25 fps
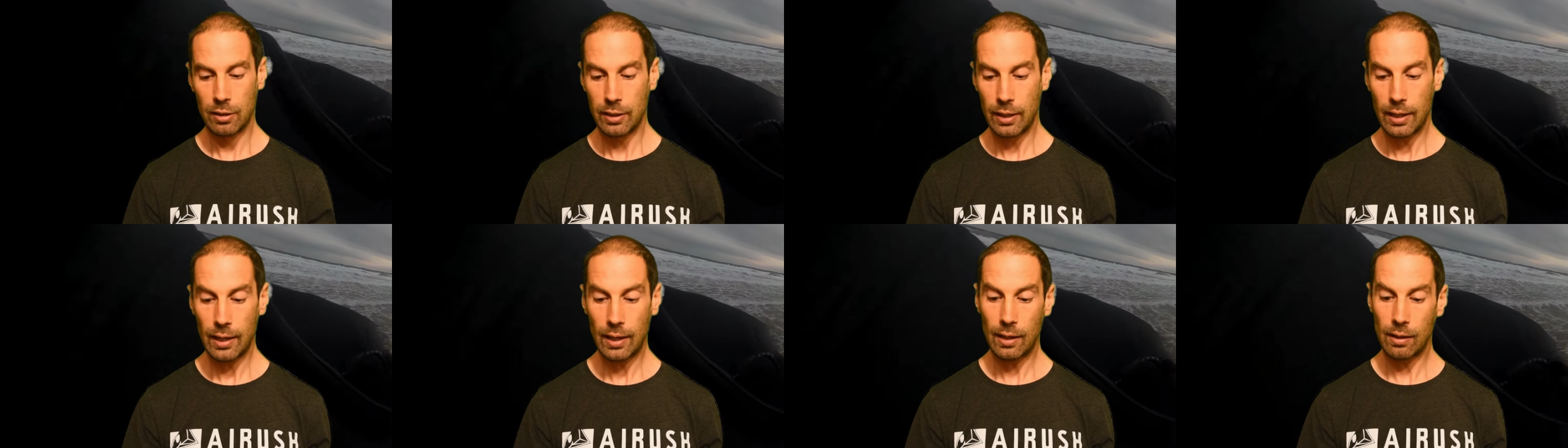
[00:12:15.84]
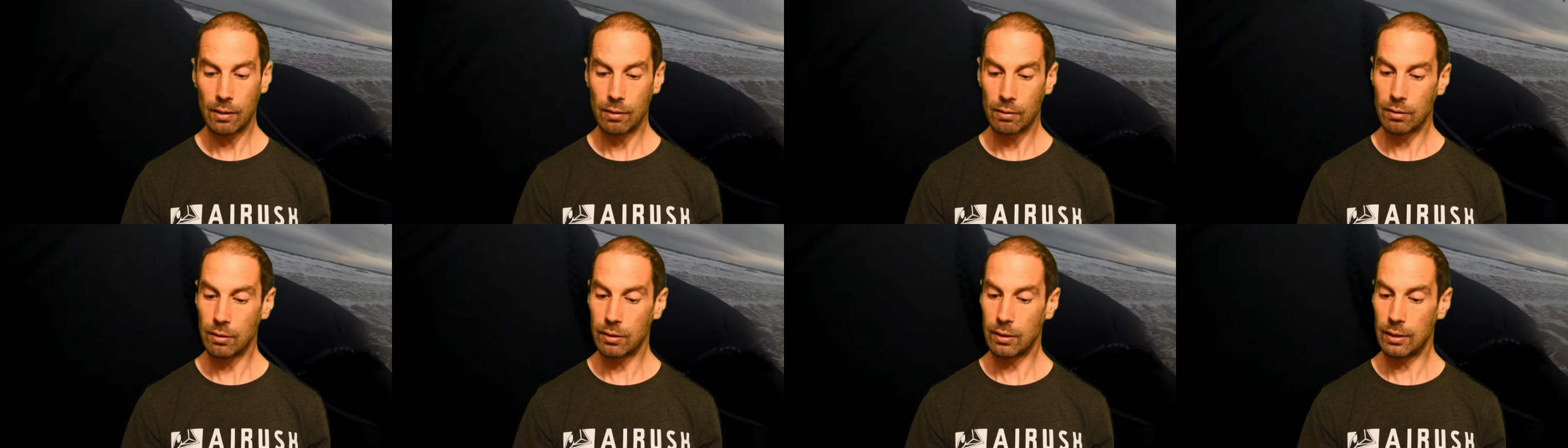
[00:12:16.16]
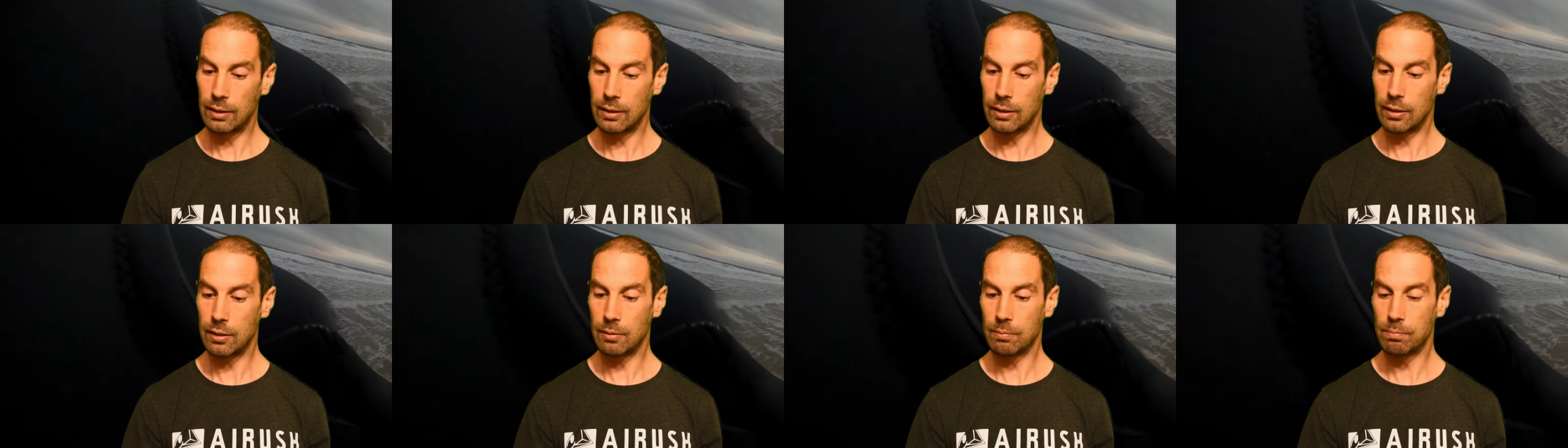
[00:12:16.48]
yeah,
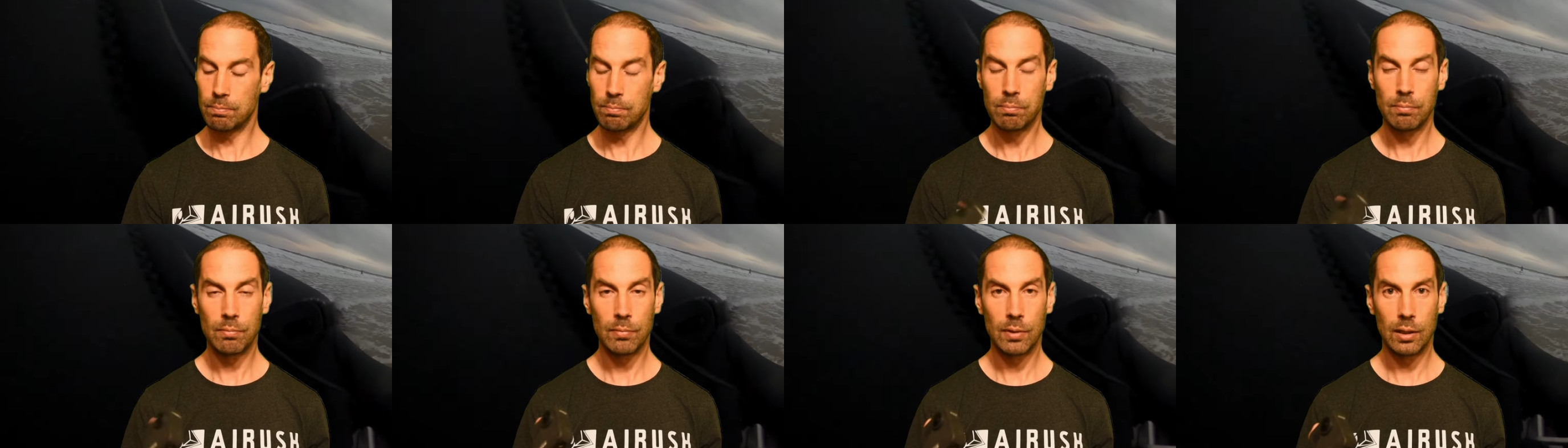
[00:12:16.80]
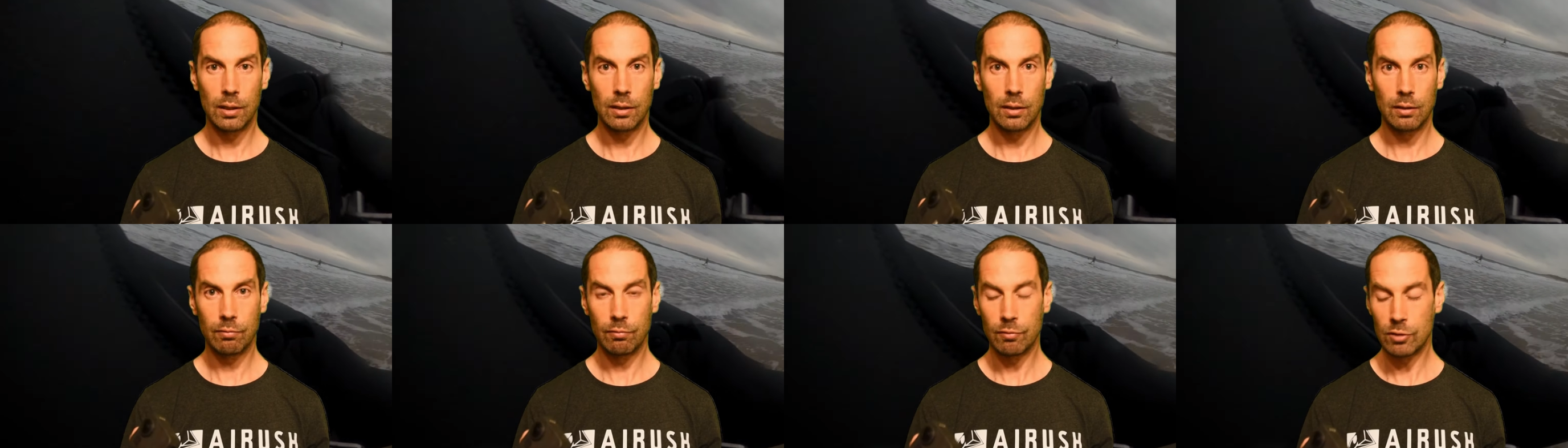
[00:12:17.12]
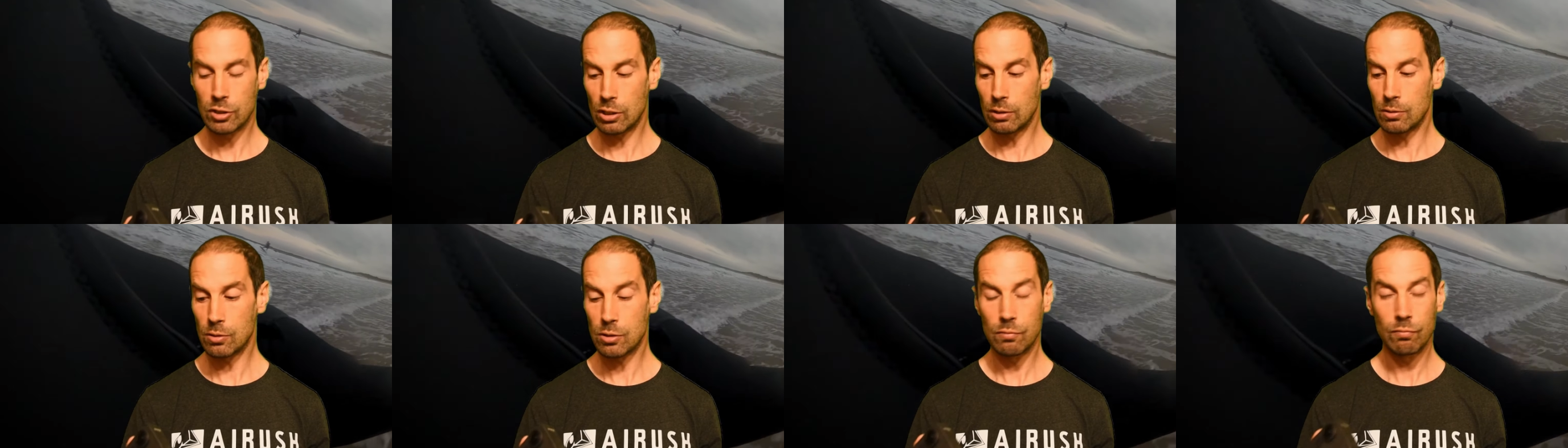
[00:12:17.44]
the
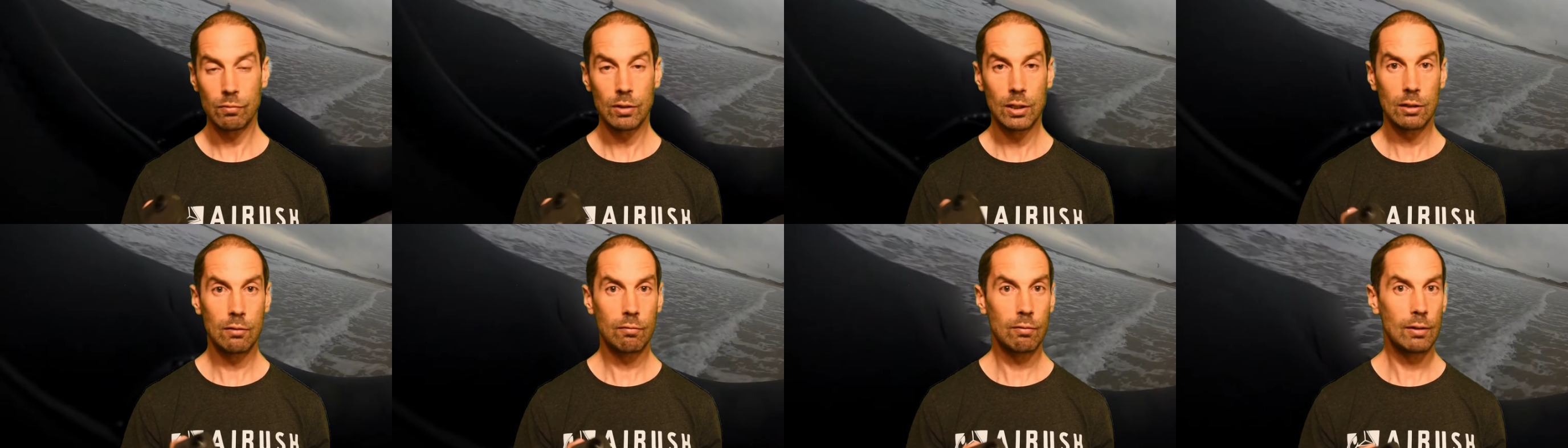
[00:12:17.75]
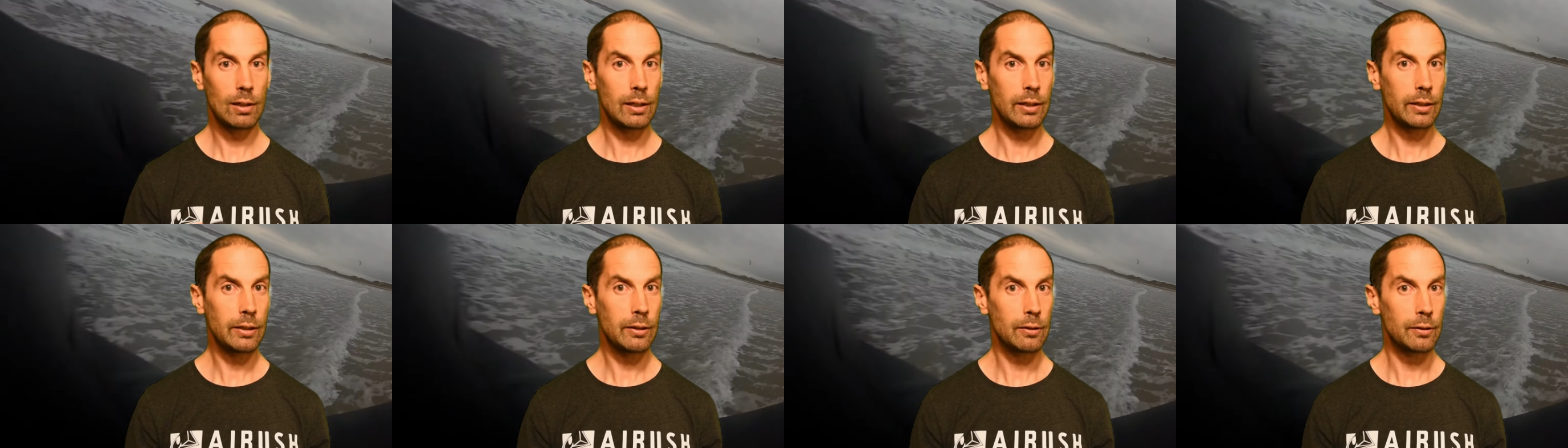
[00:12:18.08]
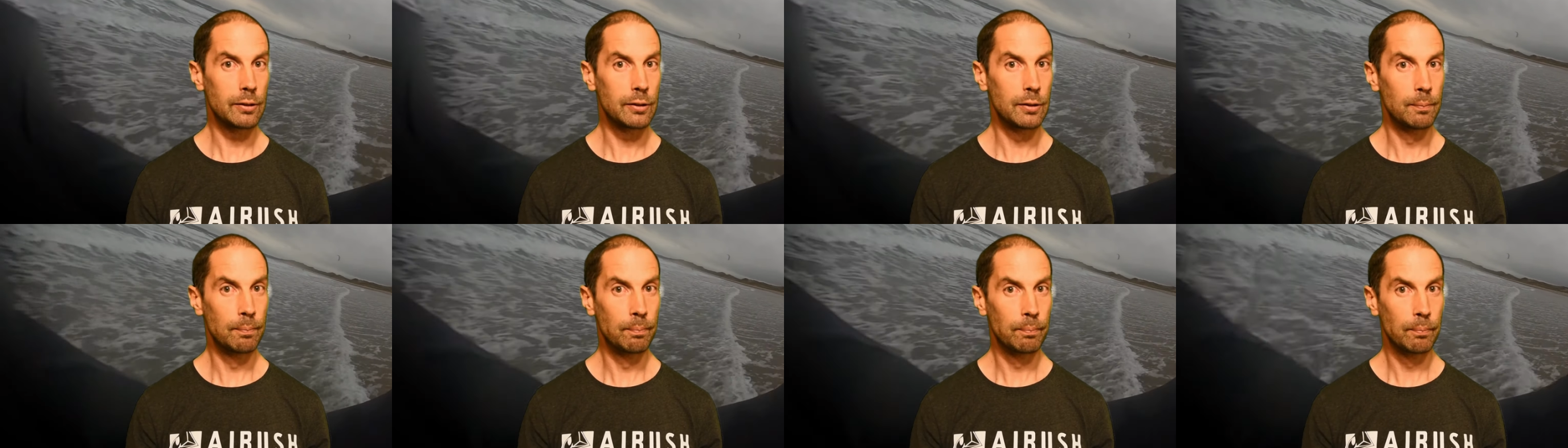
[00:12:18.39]
results are really, really
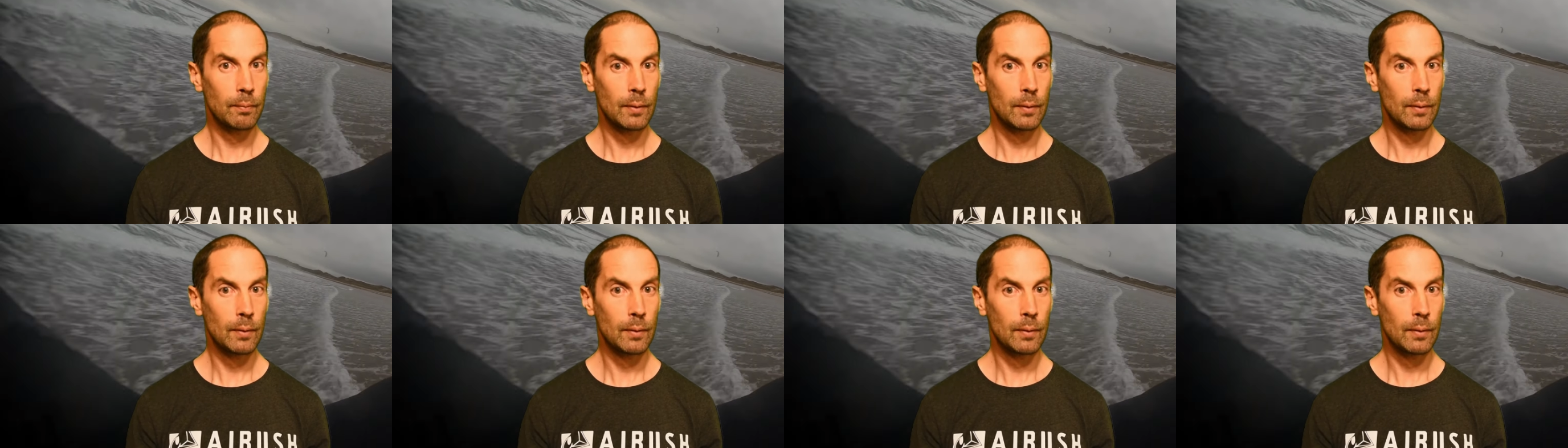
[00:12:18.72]
good.